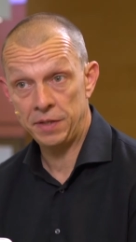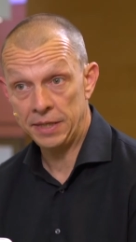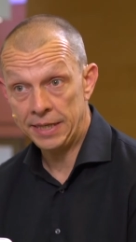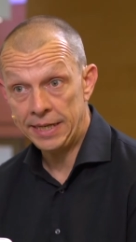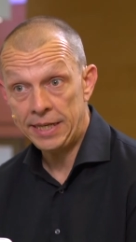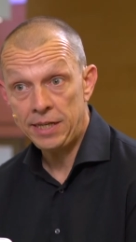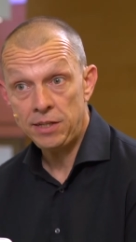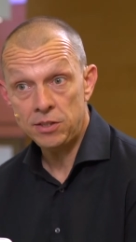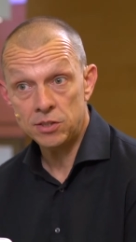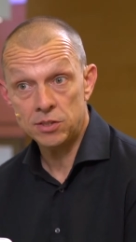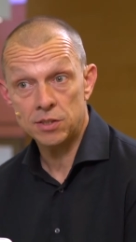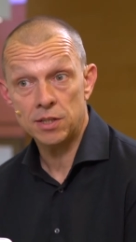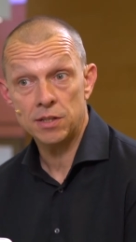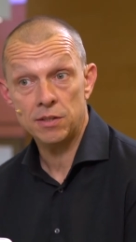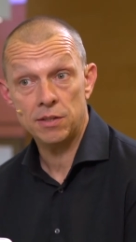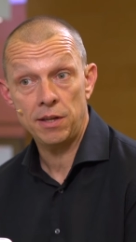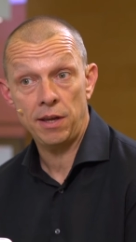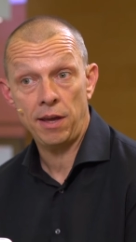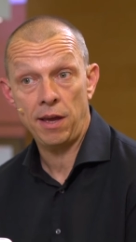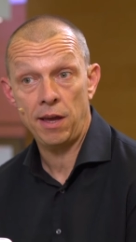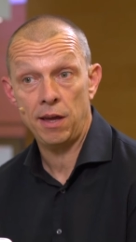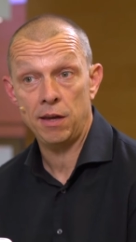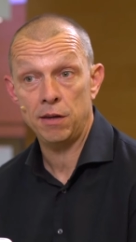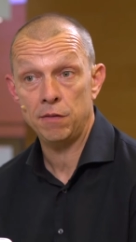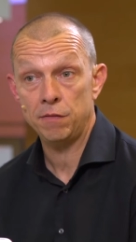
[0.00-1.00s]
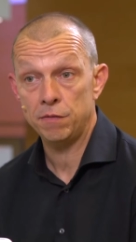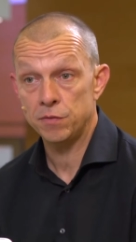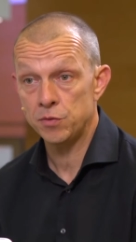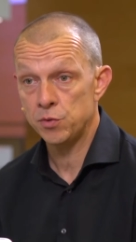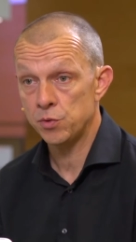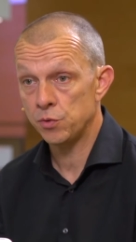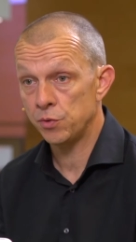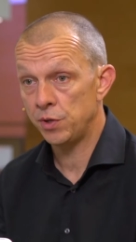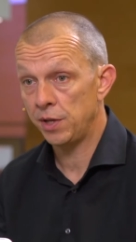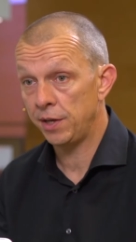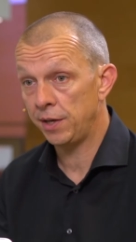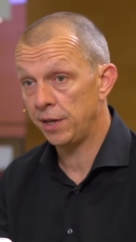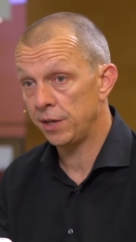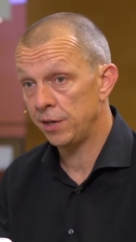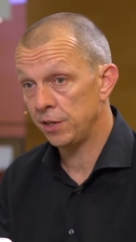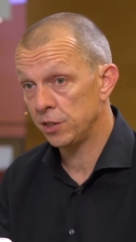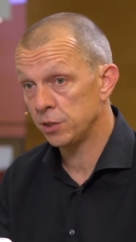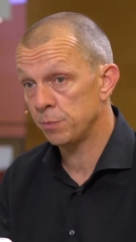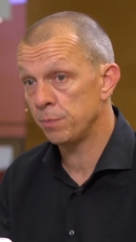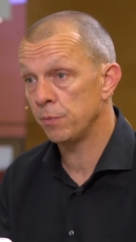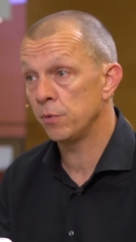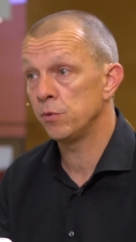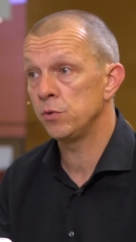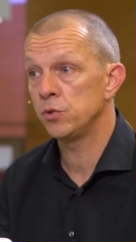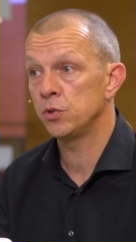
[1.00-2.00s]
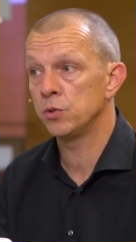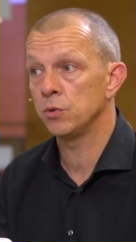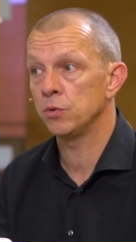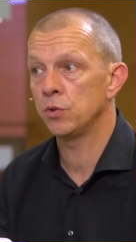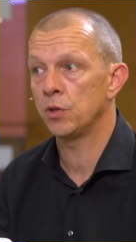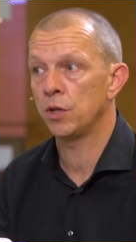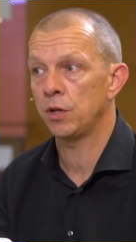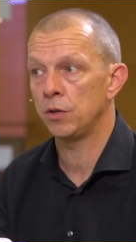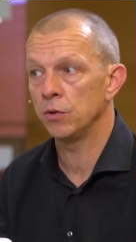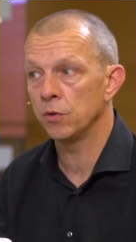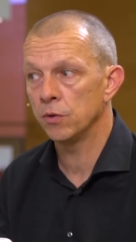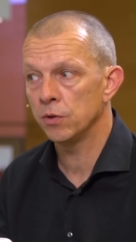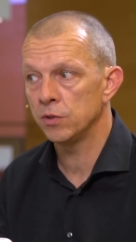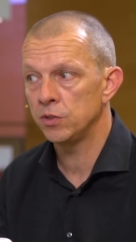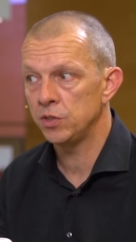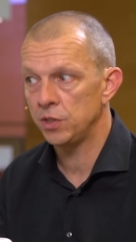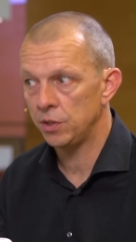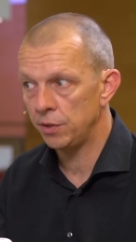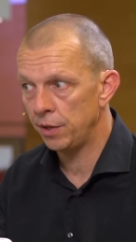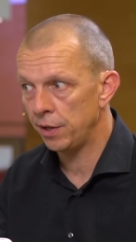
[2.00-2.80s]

needs that they have, so they get exposed to technology.